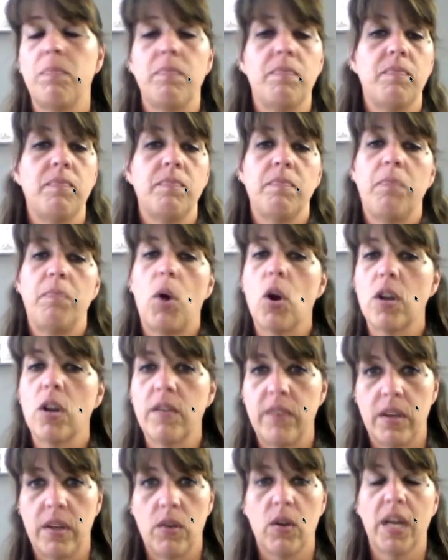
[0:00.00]
part of it
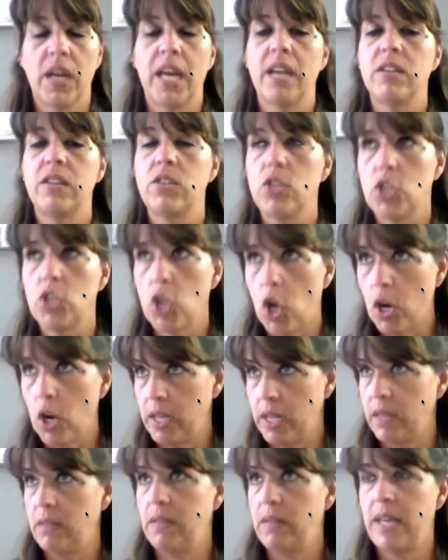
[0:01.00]
or get it started,
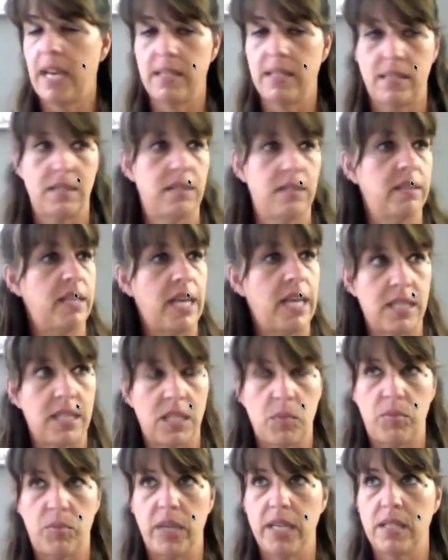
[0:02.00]
that's the
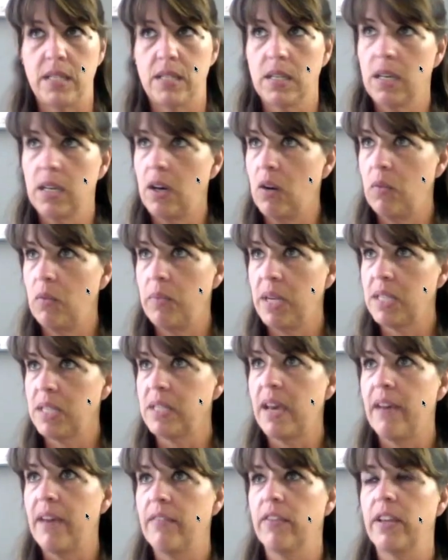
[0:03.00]
place to go, because
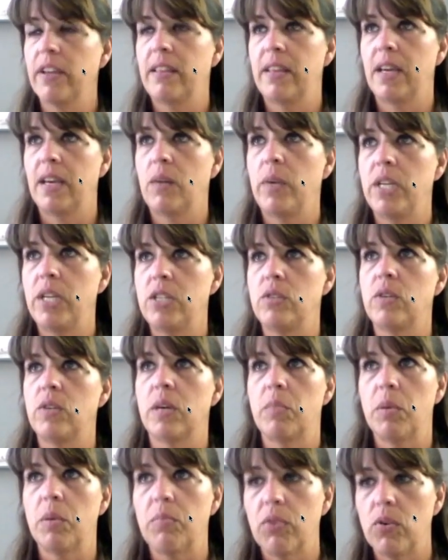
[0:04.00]
everything we do could be
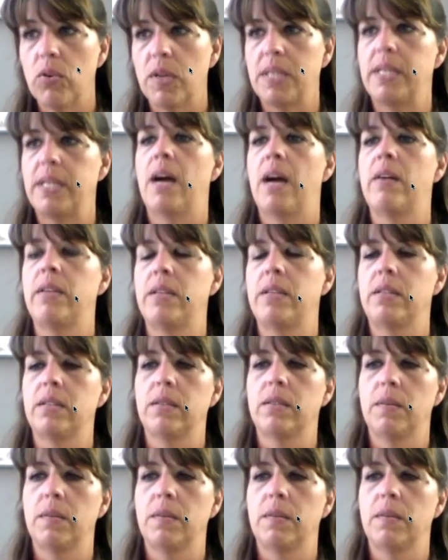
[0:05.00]
broken down into